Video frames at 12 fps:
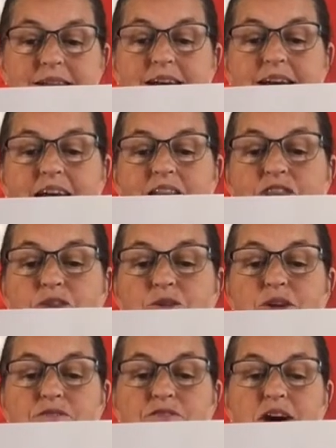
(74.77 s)
and
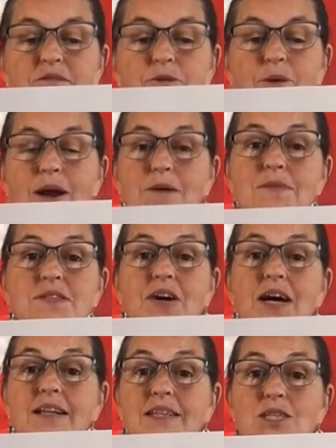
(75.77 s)
35 grams of
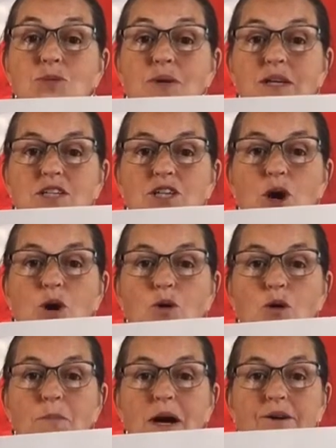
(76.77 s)
unsweetened cocoa
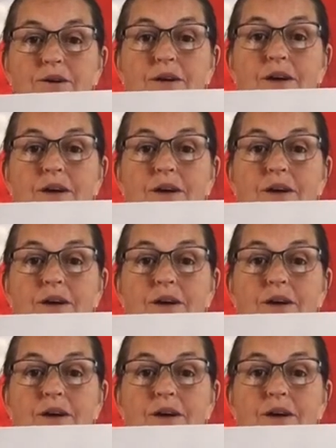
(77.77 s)
powder.